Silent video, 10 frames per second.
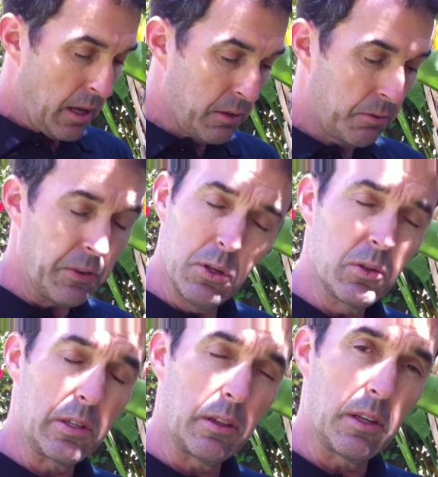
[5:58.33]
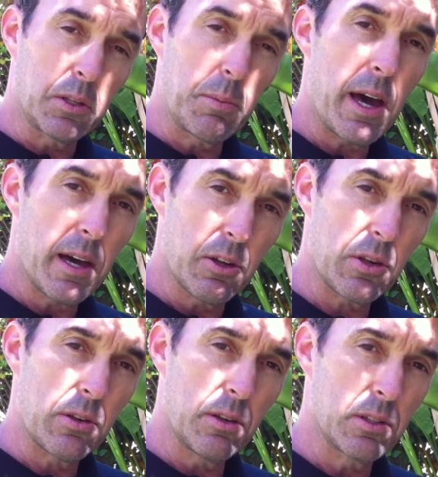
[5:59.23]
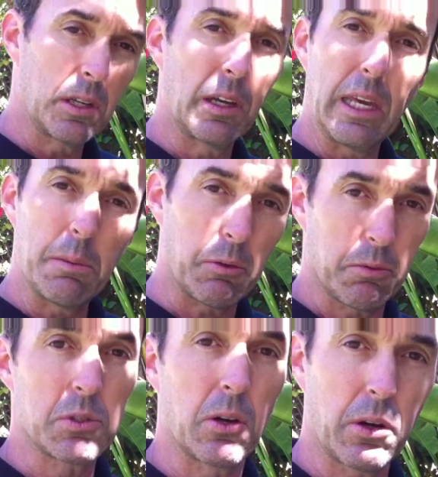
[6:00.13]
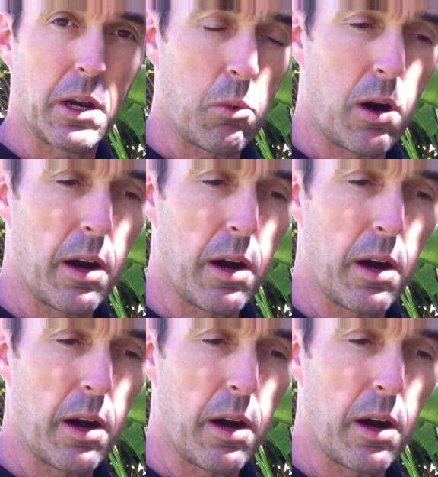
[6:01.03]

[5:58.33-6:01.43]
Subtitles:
infused in this mesh is going to keep it from soaking up